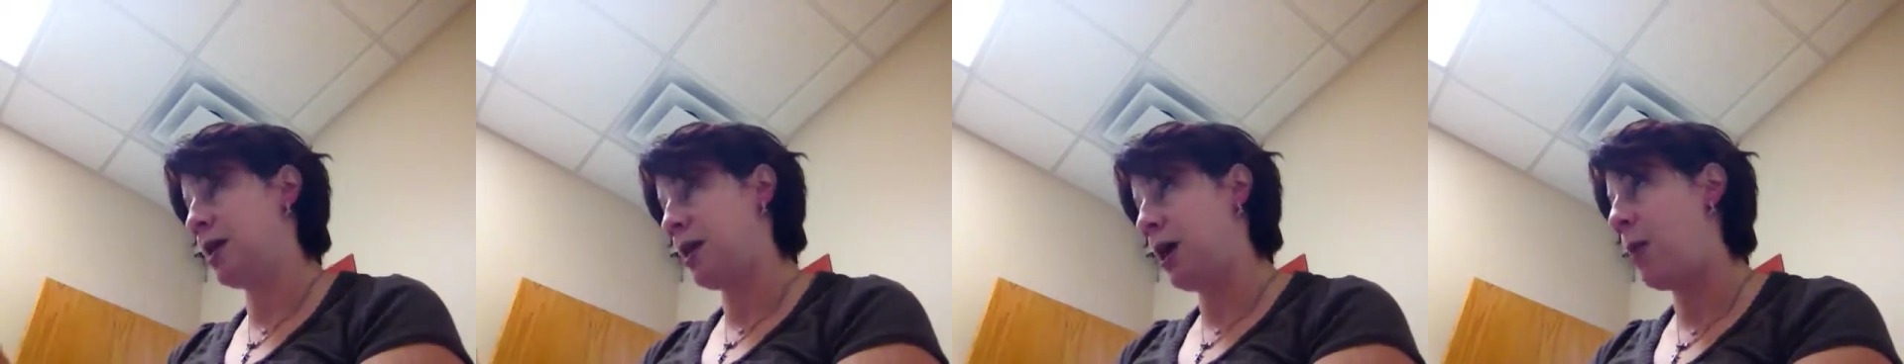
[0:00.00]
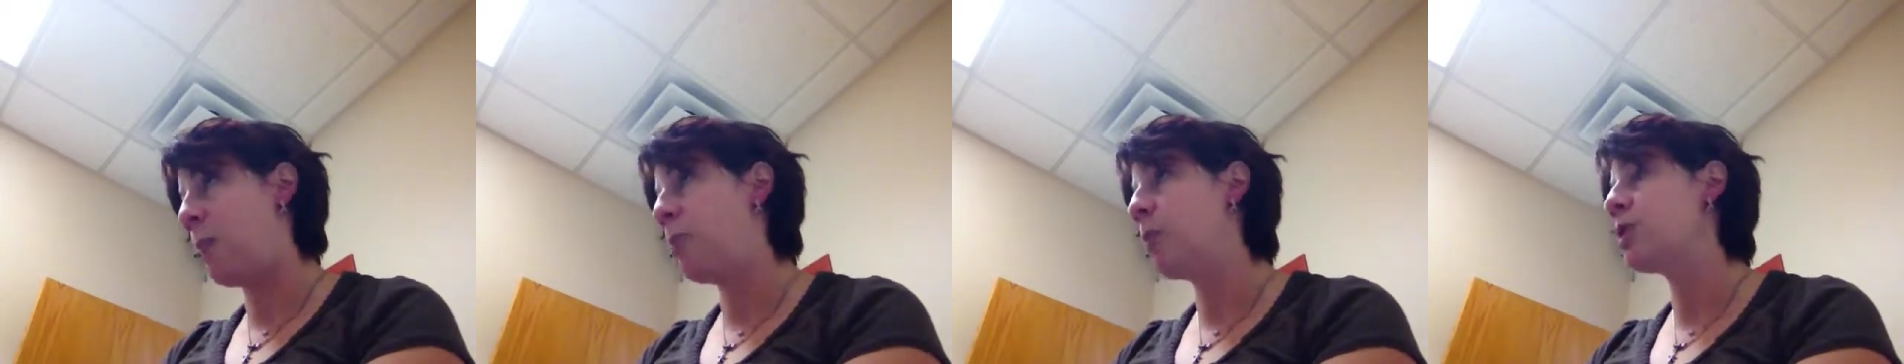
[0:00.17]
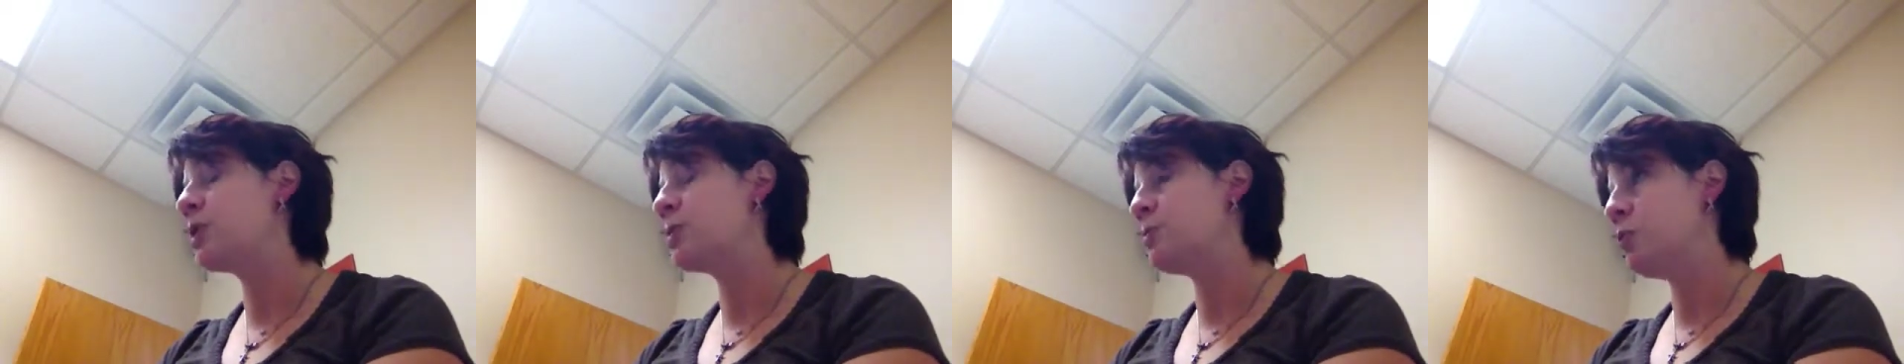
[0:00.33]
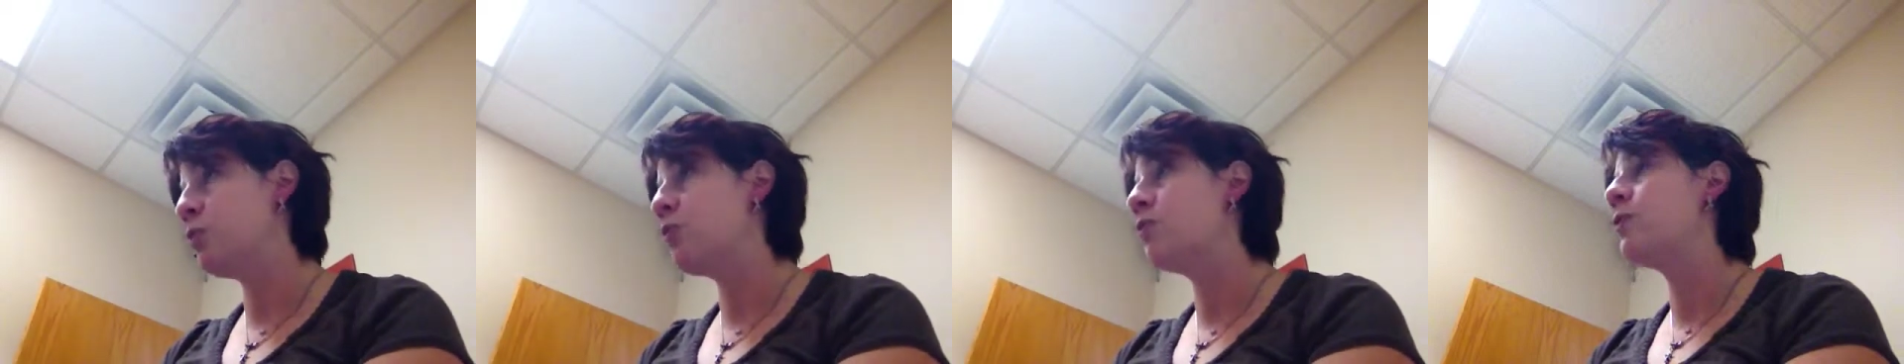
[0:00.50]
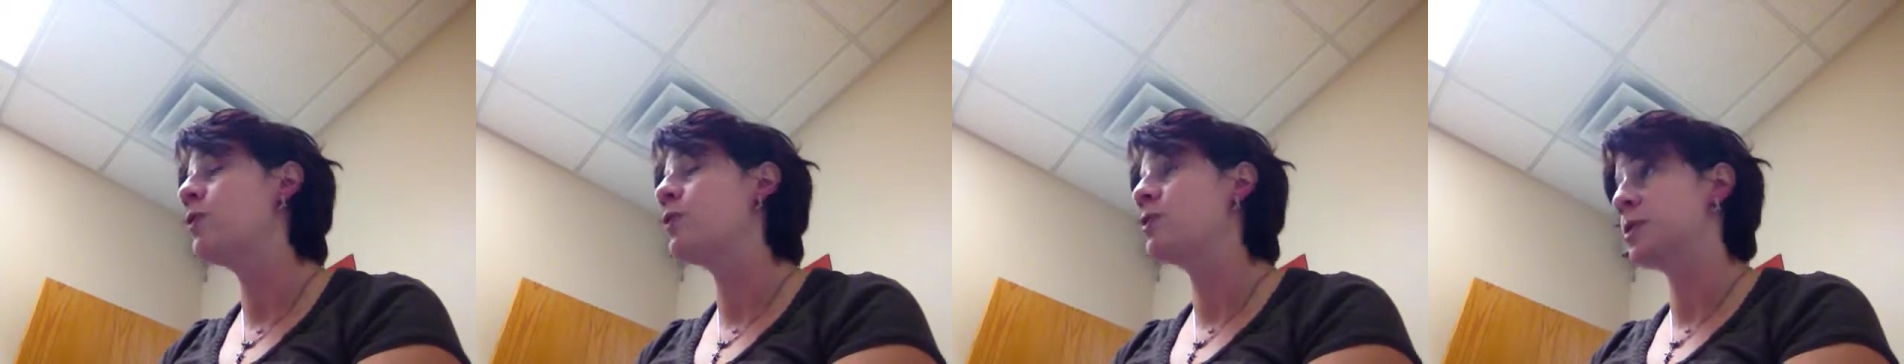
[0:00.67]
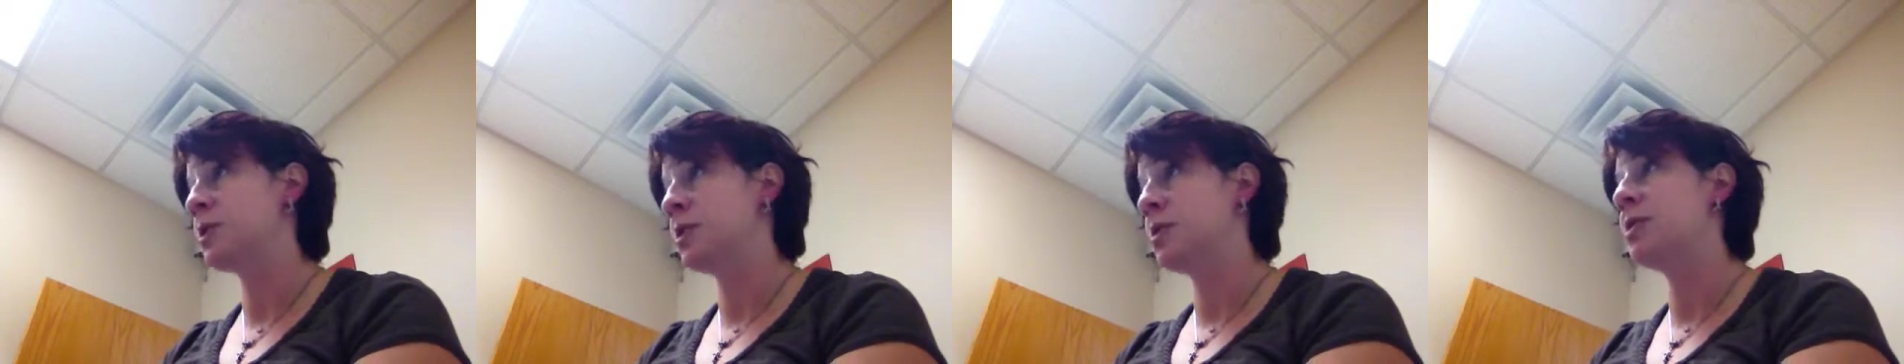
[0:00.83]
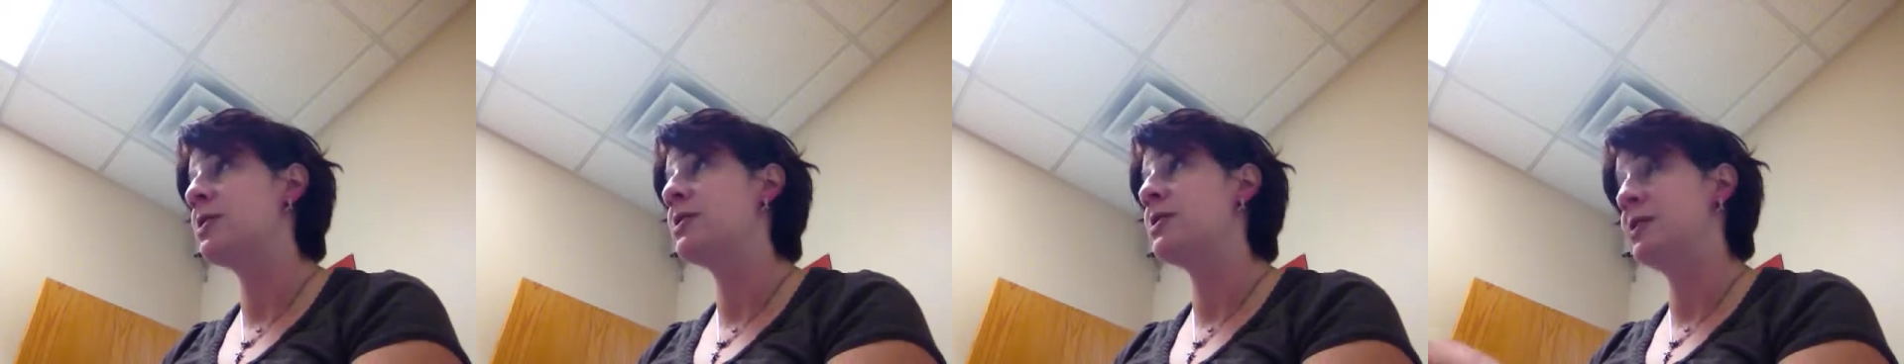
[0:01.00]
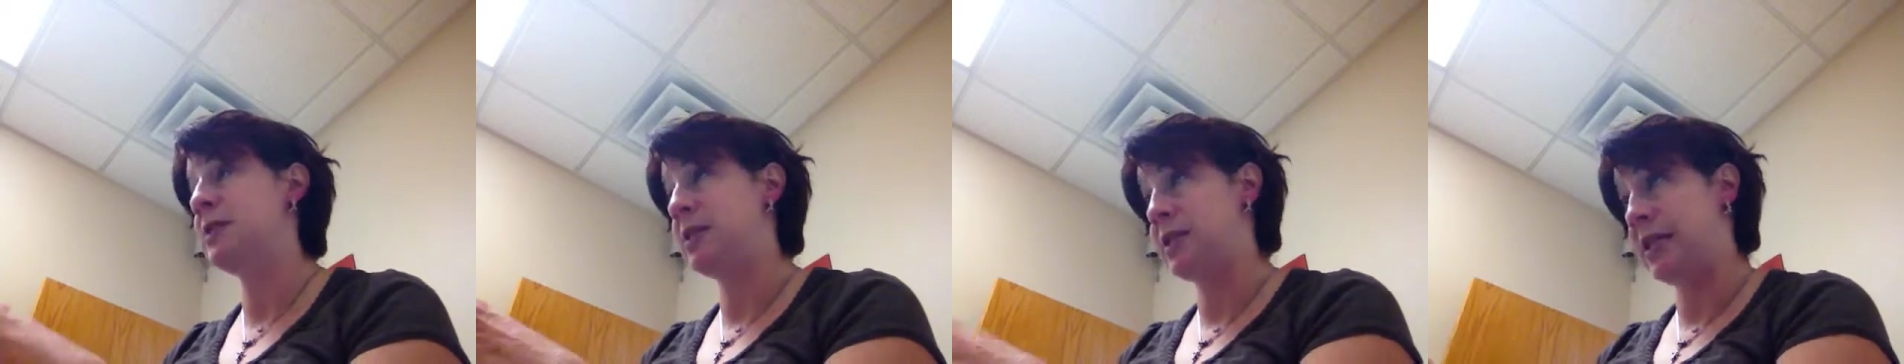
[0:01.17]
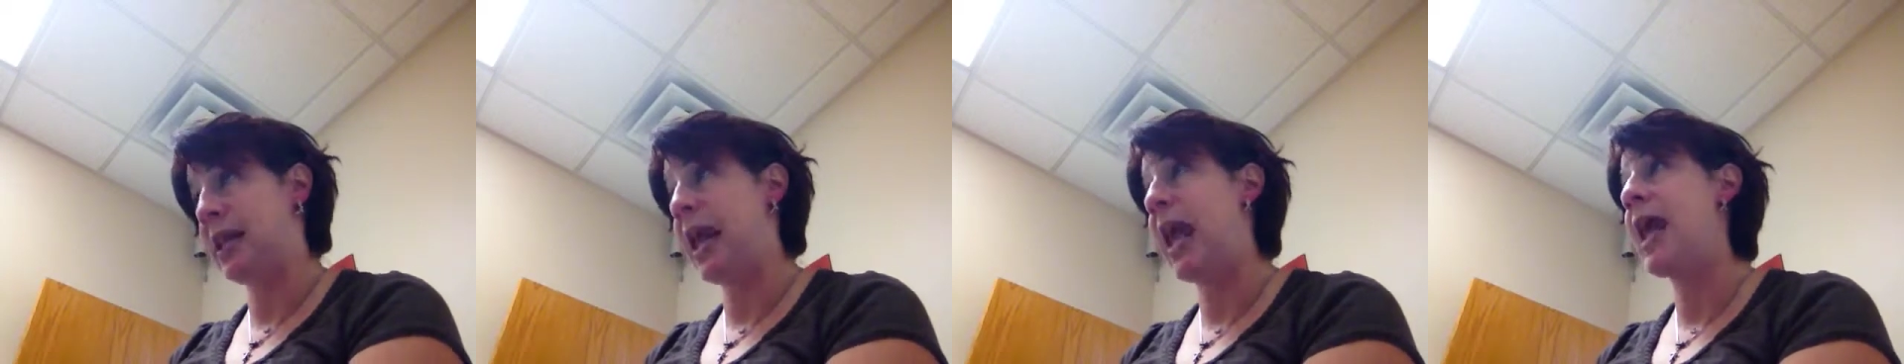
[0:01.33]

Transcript: a couple of spoonfuls of this